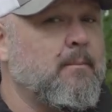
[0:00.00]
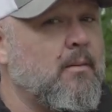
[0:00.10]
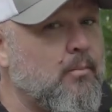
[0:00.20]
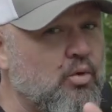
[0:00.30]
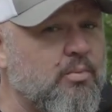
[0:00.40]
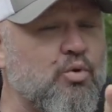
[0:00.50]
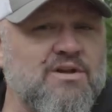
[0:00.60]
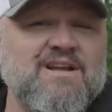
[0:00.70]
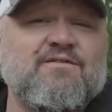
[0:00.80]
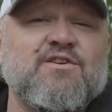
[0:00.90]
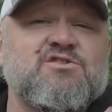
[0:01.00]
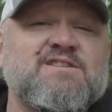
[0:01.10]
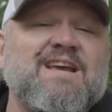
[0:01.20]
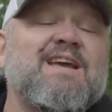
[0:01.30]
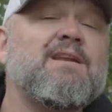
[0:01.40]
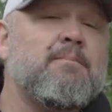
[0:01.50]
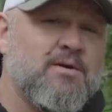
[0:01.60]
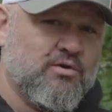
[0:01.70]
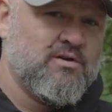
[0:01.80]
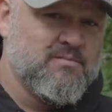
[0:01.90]
But more importantly, if there's 10
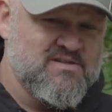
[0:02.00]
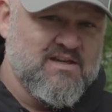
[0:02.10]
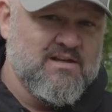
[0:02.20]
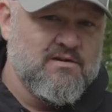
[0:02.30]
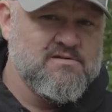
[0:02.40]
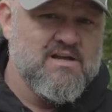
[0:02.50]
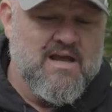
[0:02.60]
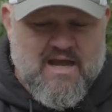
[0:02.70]
million mosquitoes